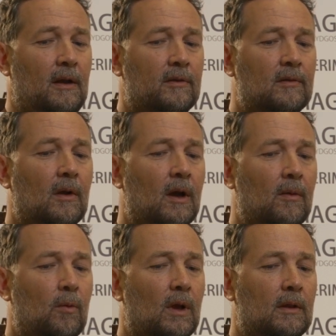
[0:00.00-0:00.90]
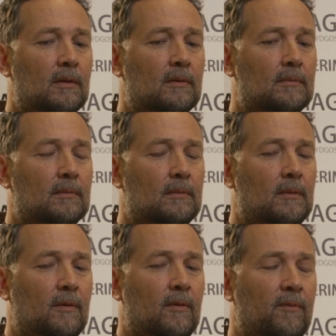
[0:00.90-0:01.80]
so I want
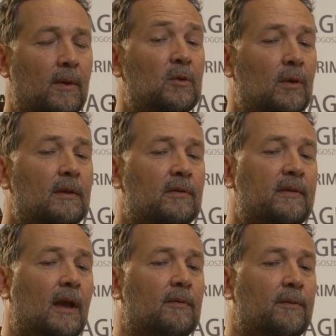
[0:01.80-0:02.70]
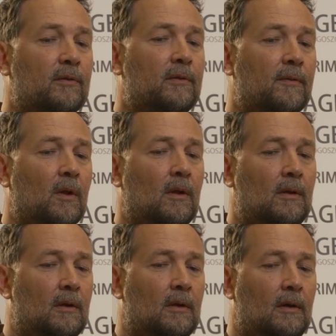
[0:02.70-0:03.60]
them to understand, first of all,